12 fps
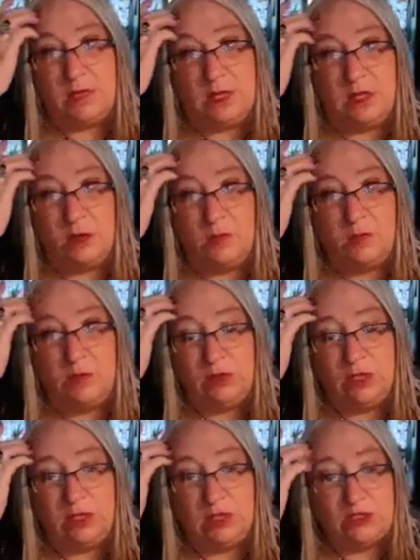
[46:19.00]
I hope you
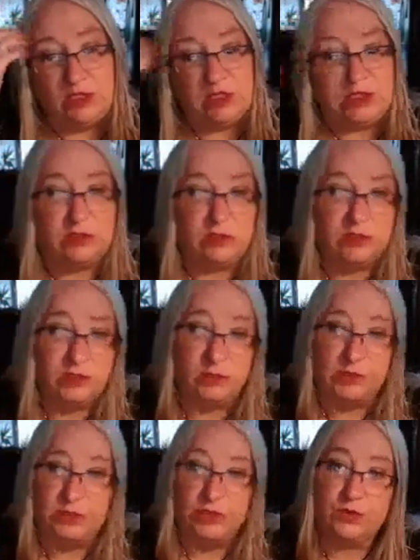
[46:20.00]
get a chance to
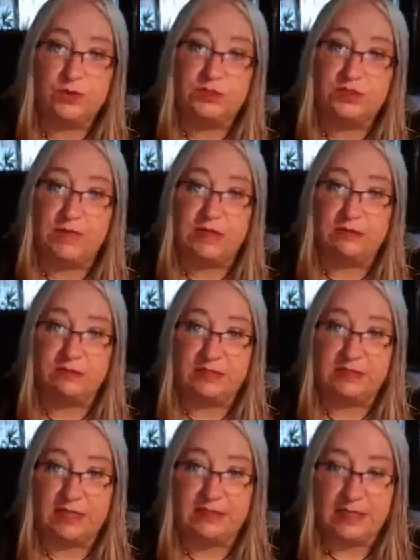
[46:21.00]
enjoy some
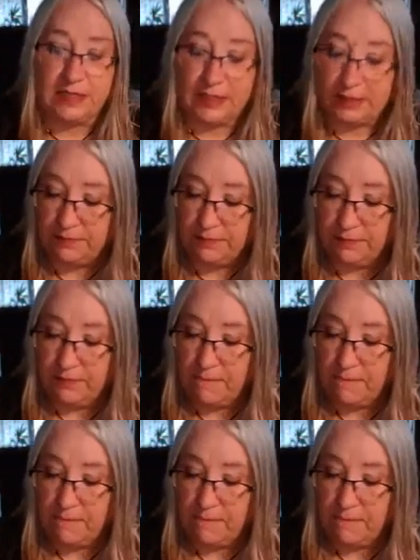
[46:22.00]
outside time.